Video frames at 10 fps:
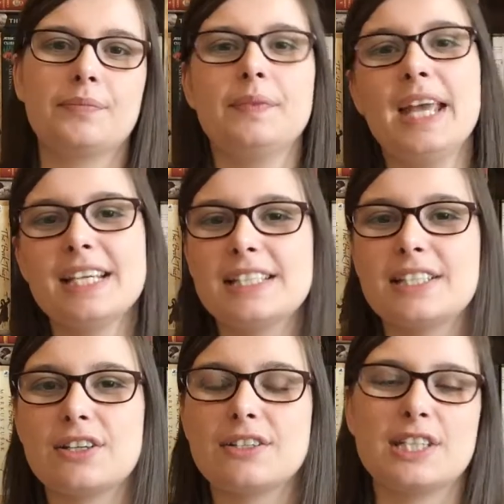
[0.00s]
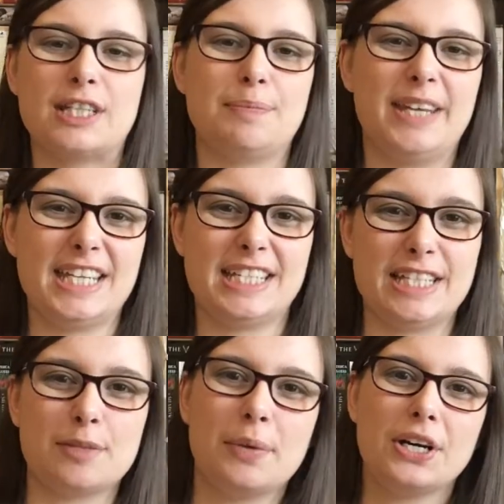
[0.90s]
Next is on to the biggest
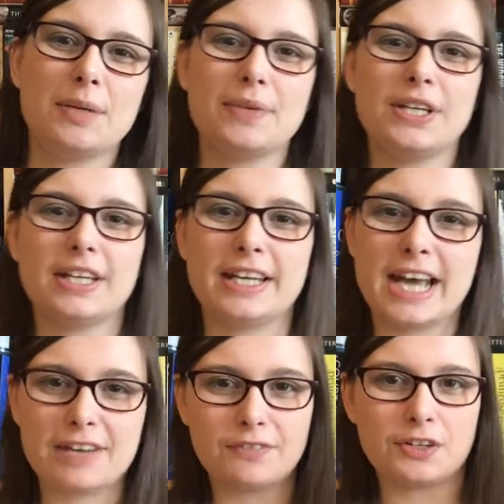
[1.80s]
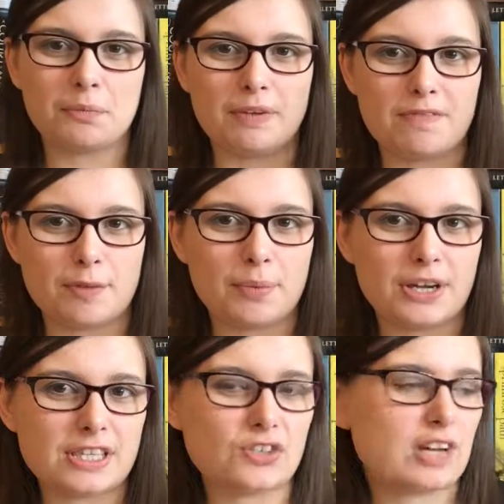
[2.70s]
disappointment, and I've gone with The
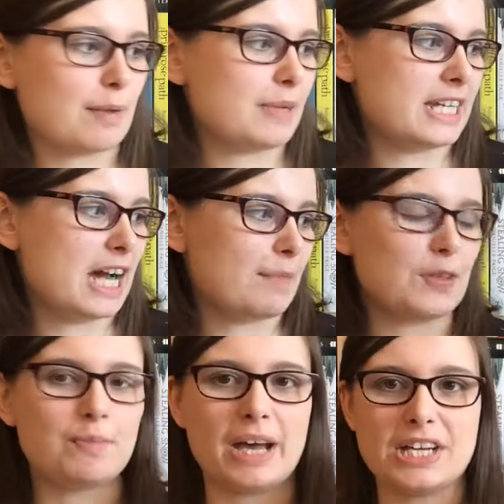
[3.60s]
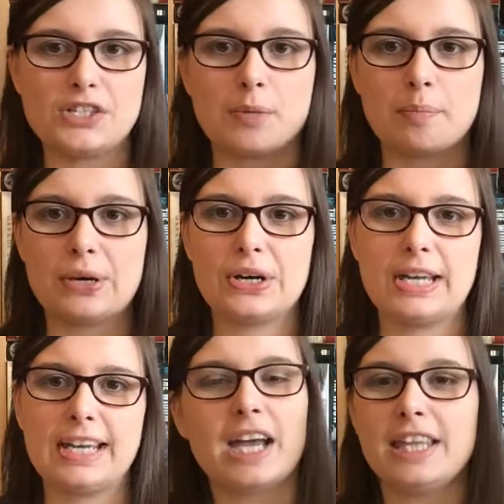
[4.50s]
Boy in the Striped Pyjamas by John
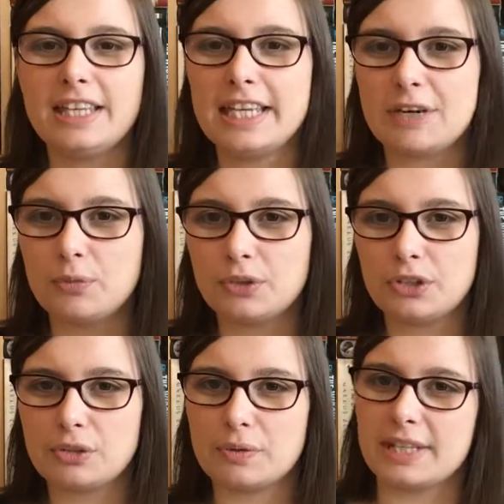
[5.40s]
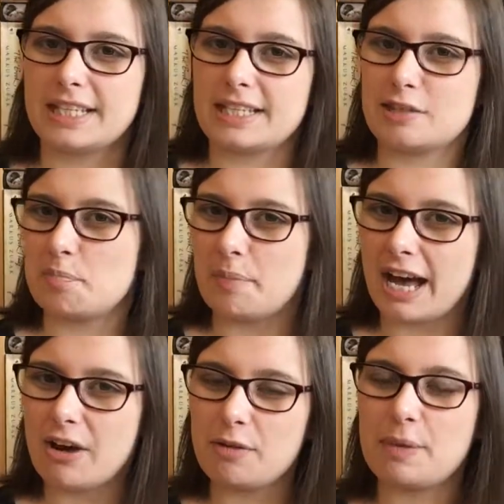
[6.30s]
Boyne. I think everyone knows what this is
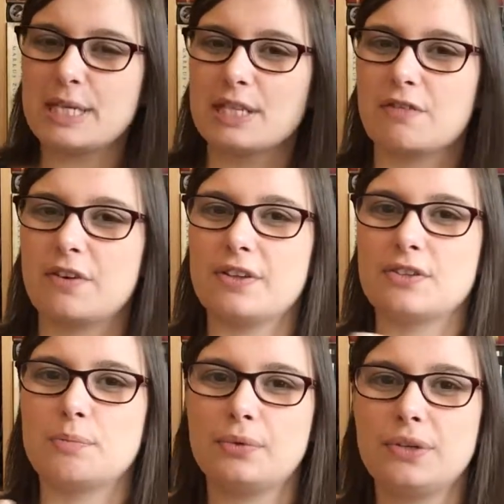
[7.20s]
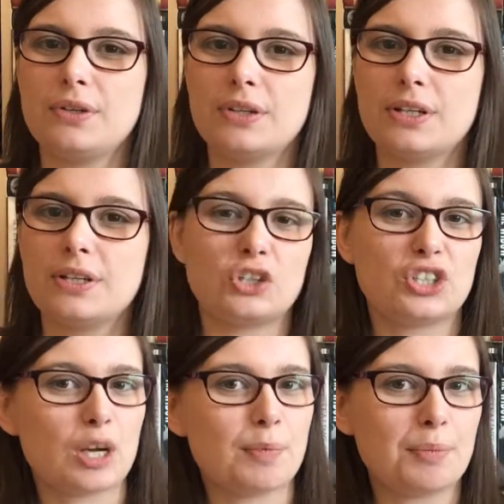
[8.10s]
about. It basically follows Bruno, a
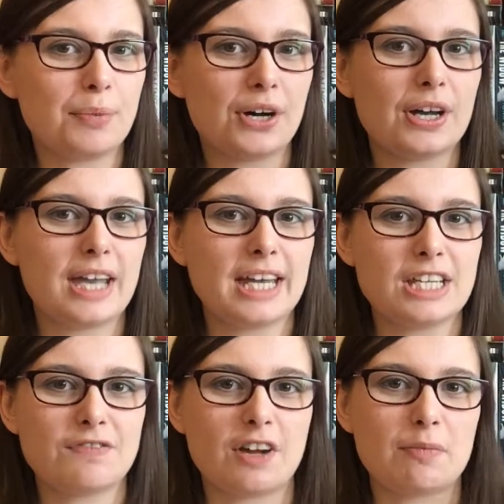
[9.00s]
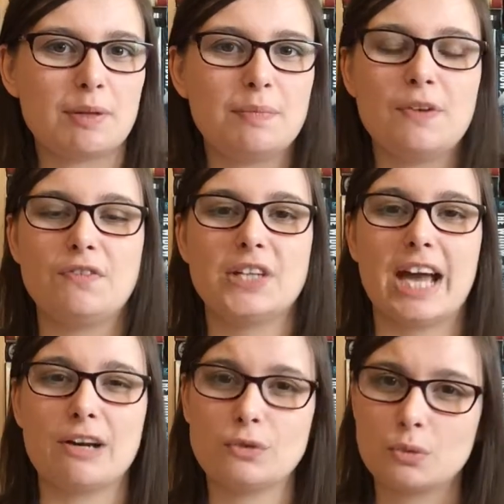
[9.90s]
German boy, and his family moved to
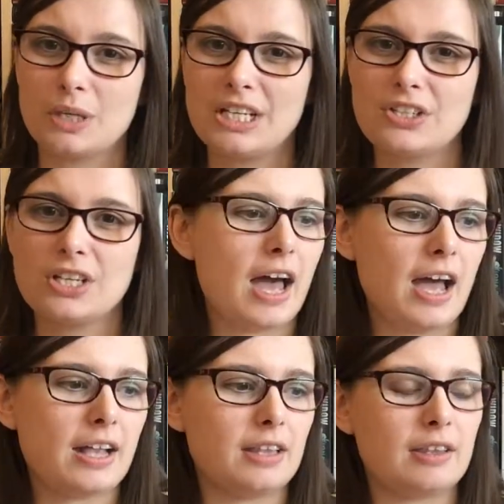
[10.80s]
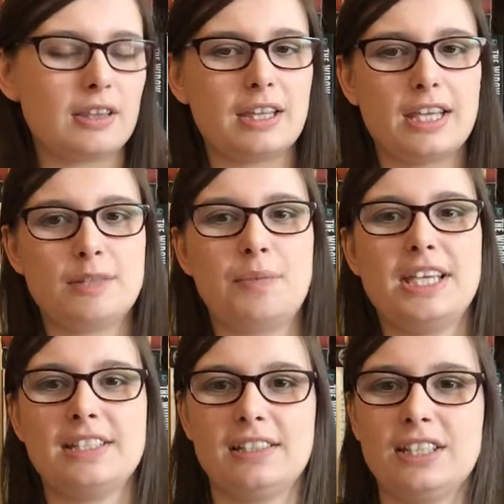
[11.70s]
Auschwitz, and it's
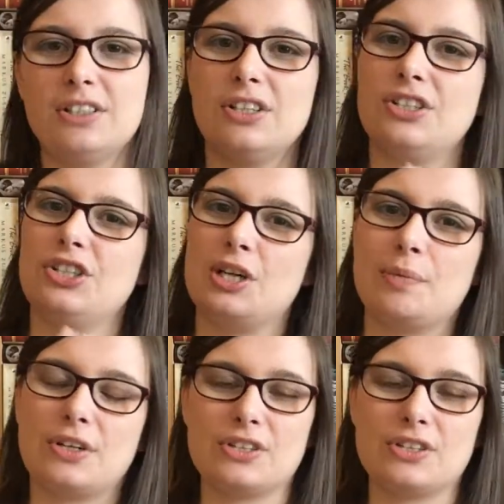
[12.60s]
basically, you know, a German